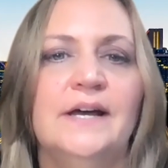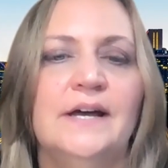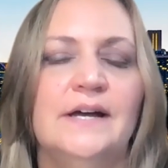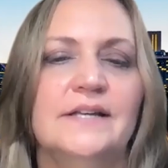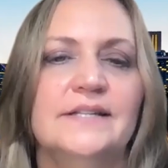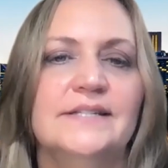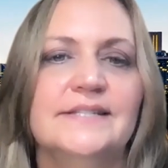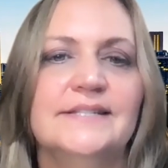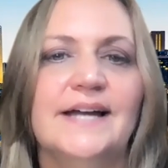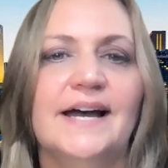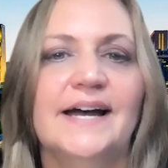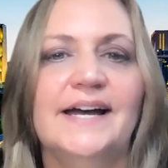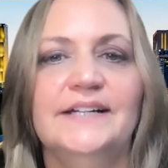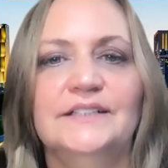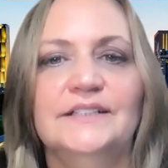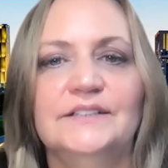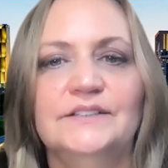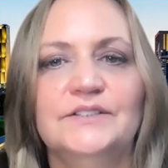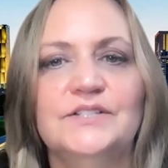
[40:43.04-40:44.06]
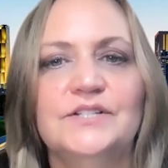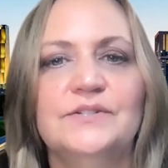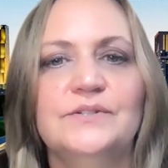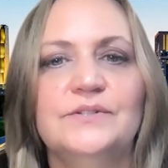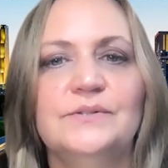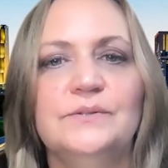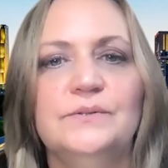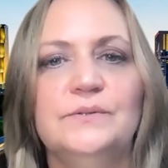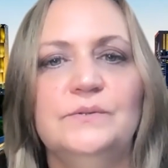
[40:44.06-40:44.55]
style
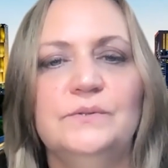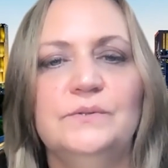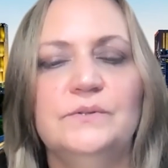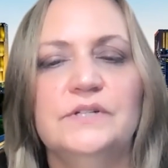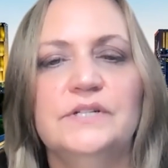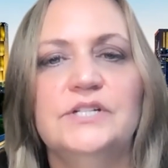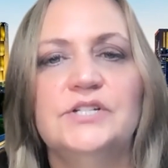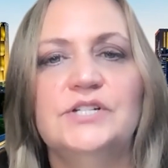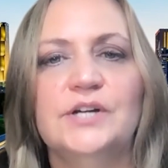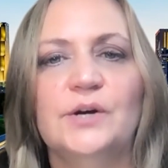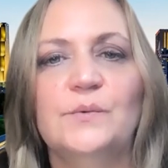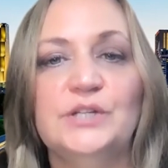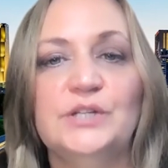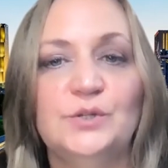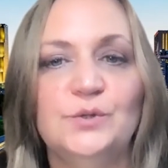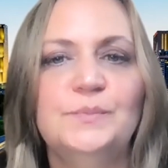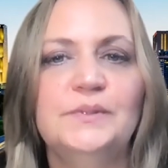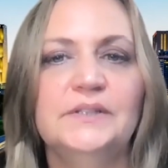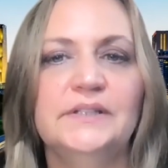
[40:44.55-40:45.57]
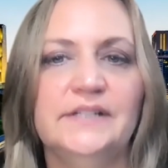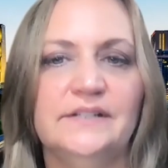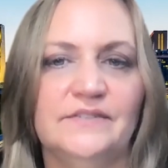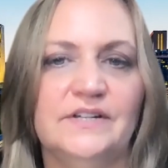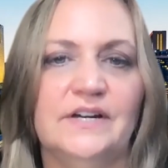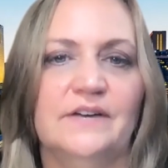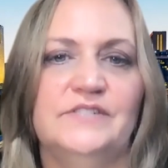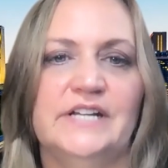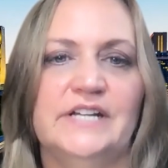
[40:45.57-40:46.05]
to share what you
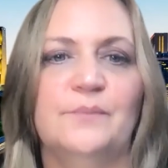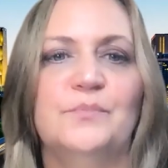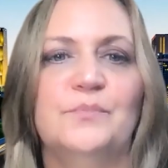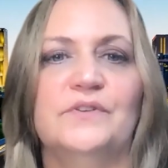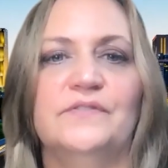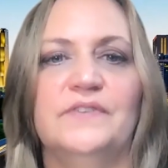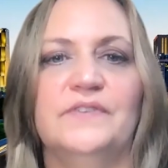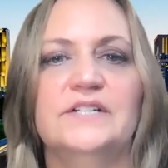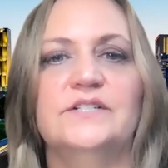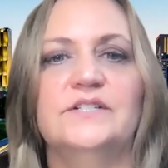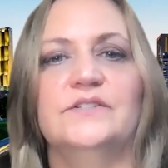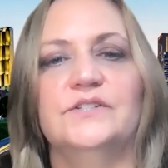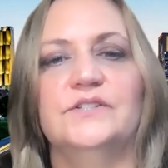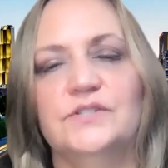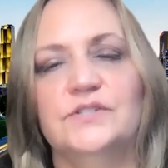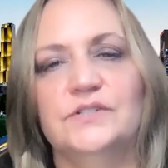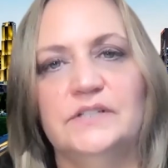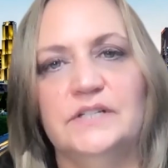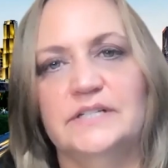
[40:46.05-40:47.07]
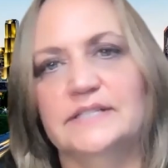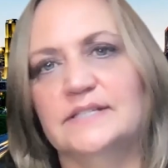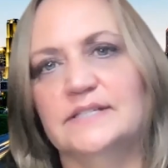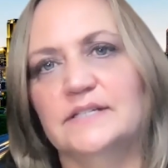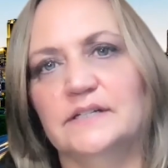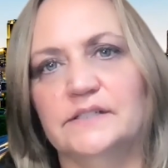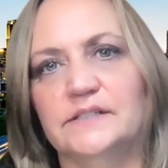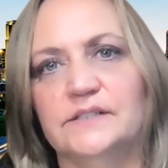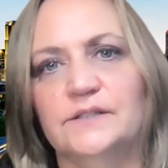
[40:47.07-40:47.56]
believe GovTech professionals should
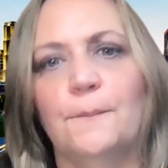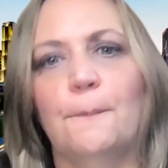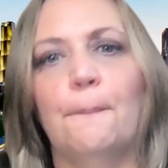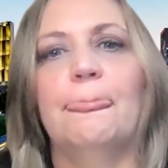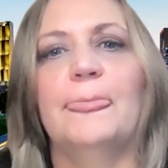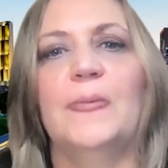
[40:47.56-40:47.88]
consider